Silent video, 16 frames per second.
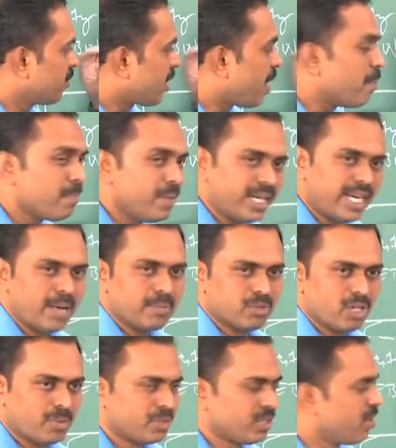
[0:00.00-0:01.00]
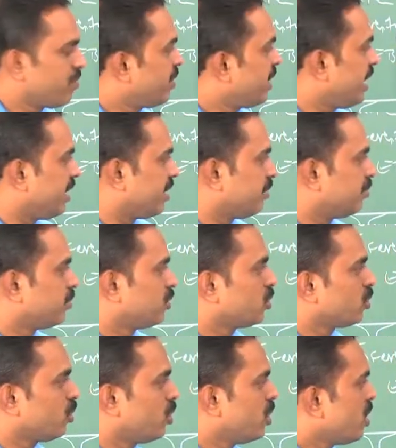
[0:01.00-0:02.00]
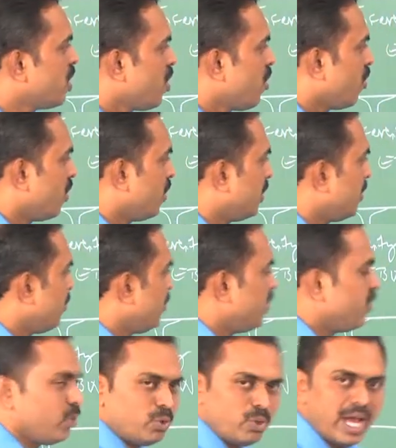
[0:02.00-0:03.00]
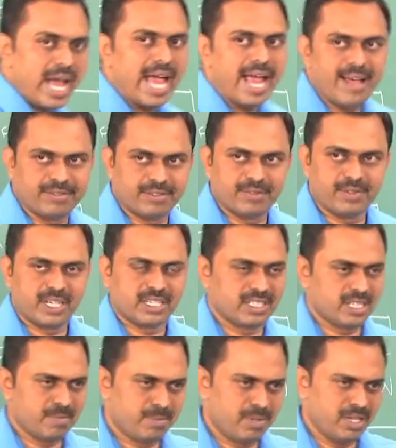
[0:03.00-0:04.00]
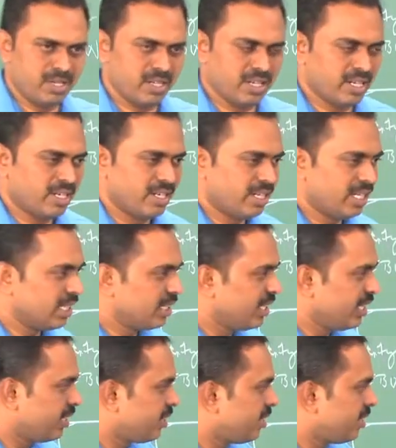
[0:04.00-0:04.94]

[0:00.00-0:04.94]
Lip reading: complete absorption of heat. So, we do have, for example, the